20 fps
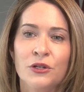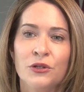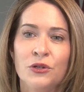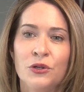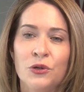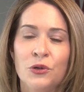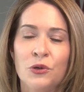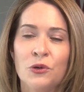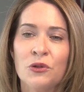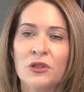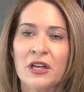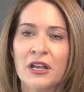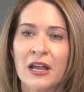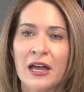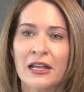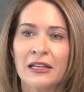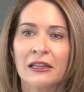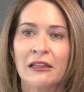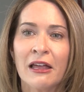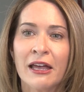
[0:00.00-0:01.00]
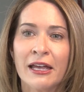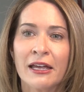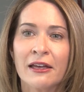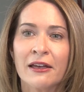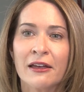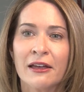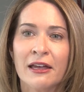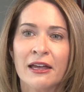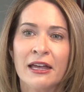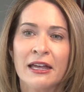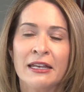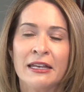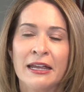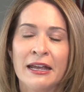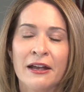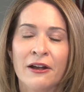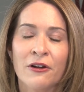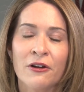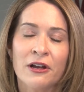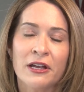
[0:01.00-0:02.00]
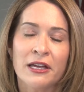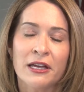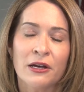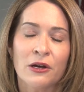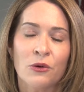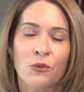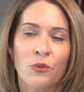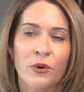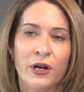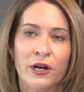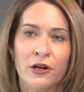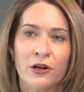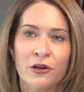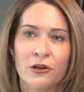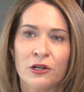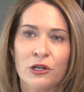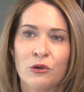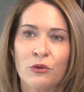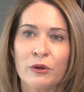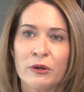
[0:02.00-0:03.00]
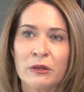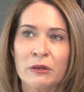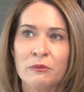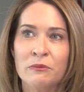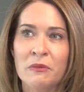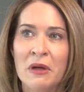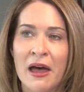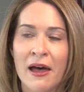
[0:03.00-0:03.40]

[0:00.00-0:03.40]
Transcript: knew that I'd like an area where you could